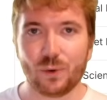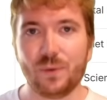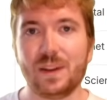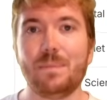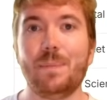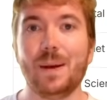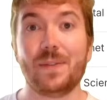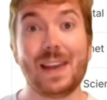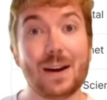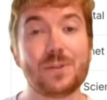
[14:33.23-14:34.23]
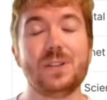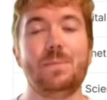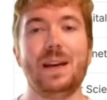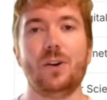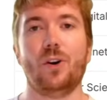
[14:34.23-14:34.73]
roughly thousand
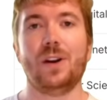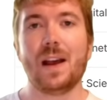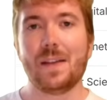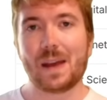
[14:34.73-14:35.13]
Bitcoin